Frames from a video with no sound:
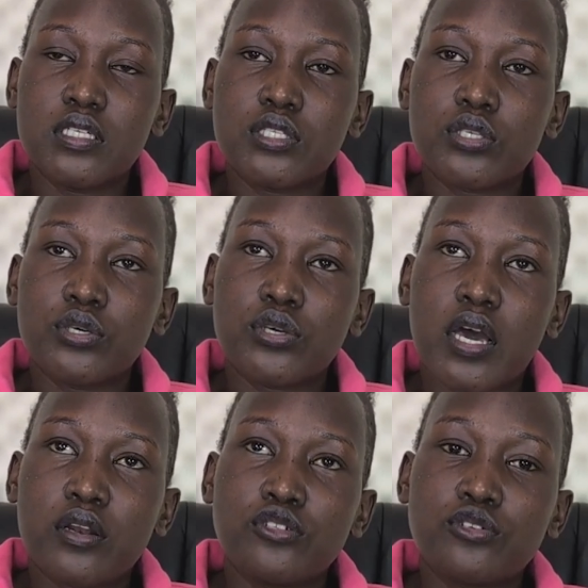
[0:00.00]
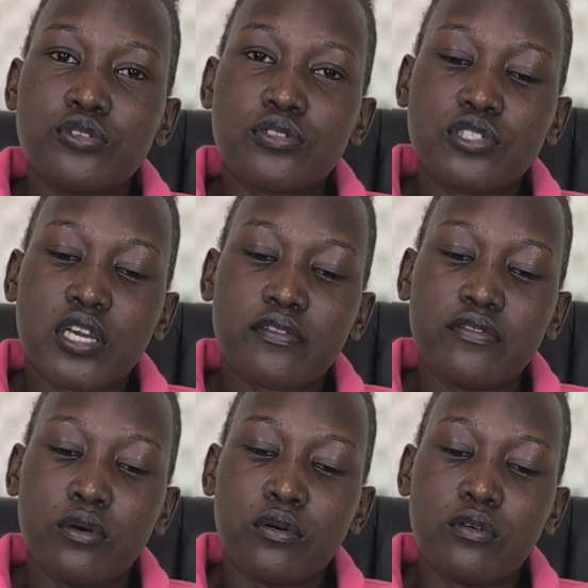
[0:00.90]
So you can also check
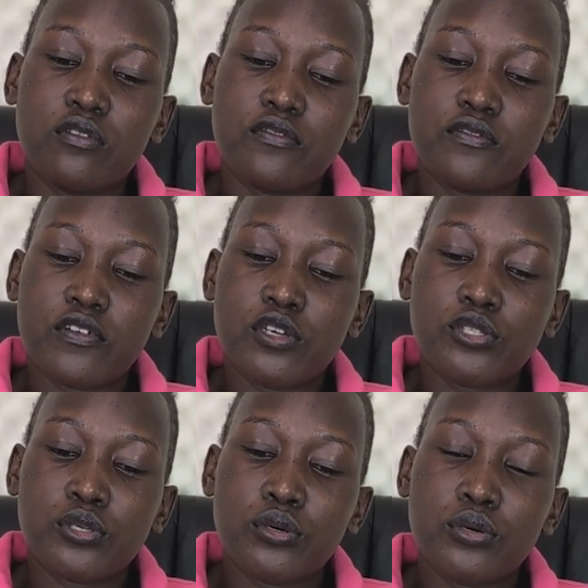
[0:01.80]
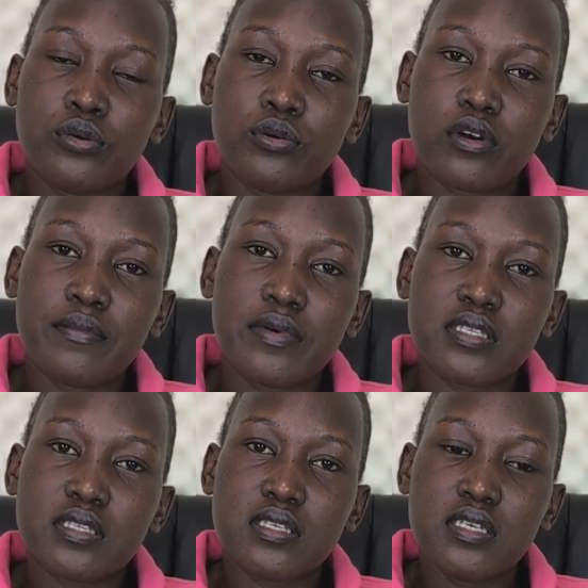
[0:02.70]
for facial grimace.